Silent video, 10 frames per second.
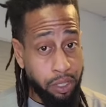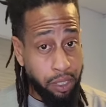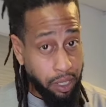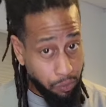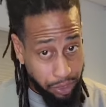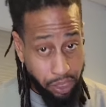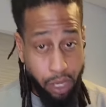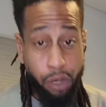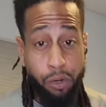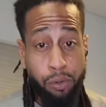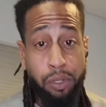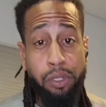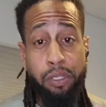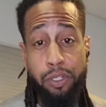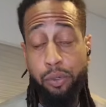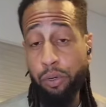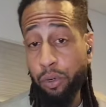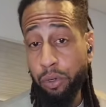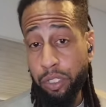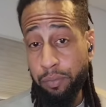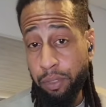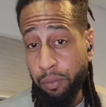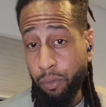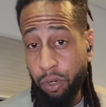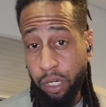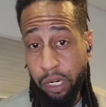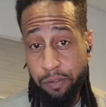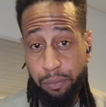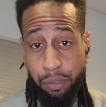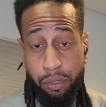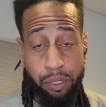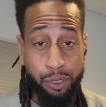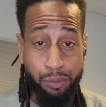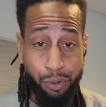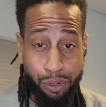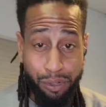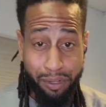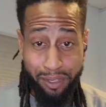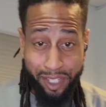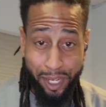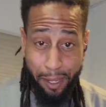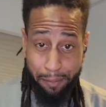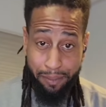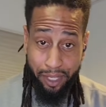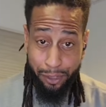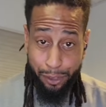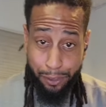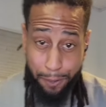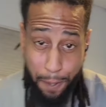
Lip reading: and we know that you are going to be more comfortable and supported on the job. Thanks, y'all.